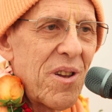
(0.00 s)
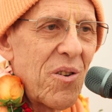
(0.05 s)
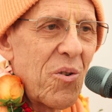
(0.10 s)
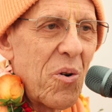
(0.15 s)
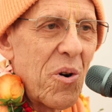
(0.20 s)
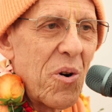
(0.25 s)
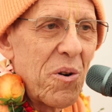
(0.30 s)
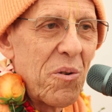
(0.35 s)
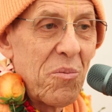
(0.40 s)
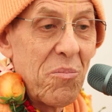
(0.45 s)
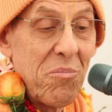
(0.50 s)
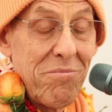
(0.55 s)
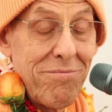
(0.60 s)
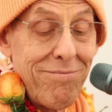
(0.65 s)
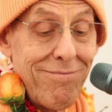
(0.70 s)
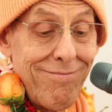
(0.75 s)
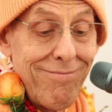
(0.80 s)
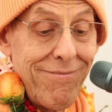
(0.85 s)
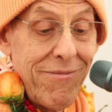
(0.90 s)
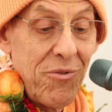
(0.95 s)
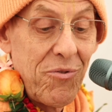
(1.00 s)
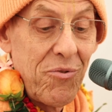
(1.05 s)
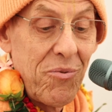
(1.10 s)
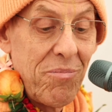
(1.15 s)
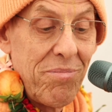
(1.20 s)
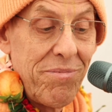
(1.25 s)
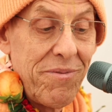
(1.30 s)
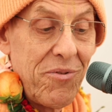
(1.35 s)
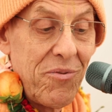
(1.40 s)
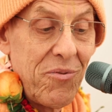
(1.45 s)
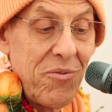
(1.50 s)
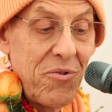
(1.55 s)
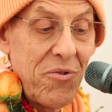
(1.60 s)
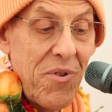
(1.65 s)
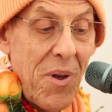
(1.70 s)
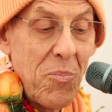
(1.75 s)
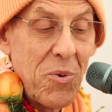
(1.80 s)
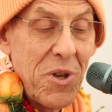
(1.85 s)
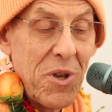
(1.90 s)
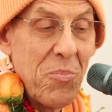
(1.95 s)
or
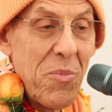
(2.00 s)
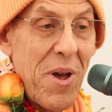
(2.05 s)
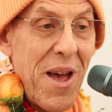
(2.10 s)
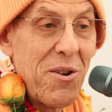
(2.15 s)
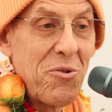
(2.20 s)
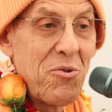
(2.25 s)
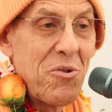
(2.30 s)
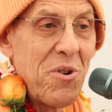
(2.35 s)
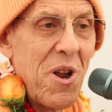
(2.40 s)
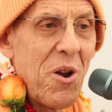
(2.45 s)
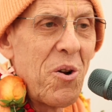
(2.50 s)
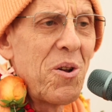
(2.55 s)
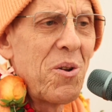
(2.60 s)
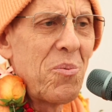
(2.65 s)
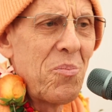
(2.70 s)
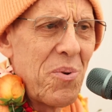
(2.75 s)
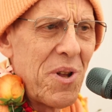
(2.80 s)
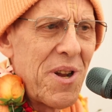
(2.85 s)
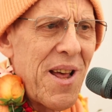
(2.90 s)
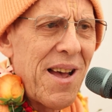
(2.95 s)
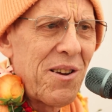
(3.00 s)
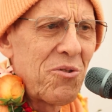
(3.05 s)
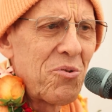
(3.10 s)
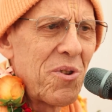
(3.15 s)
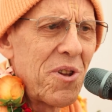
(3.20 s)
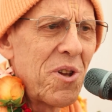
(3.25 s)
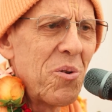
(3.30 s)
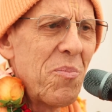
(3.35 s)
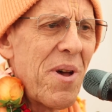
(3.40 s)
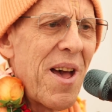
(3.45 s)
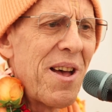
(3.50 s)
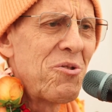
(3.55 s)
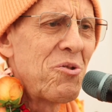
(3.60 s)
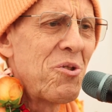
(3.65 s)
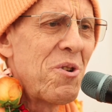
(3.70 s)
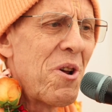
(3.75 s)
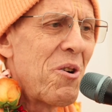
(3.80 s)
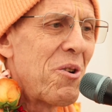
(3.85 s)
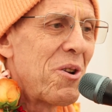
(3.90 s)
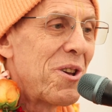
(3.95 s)
semi-imaginary, but actually
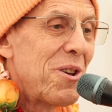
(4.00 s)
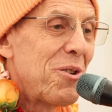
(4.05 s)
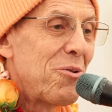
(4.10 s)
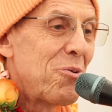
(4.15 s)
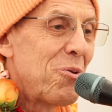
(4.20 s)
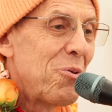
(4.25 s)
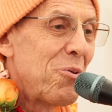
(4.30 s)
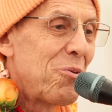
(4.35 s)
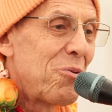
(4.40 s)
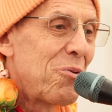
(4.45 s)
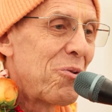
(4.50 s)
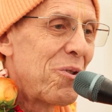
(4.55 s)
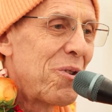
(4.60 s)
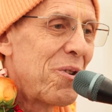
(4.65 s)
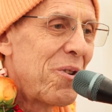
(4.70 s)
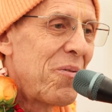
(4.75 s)
imaginary issues.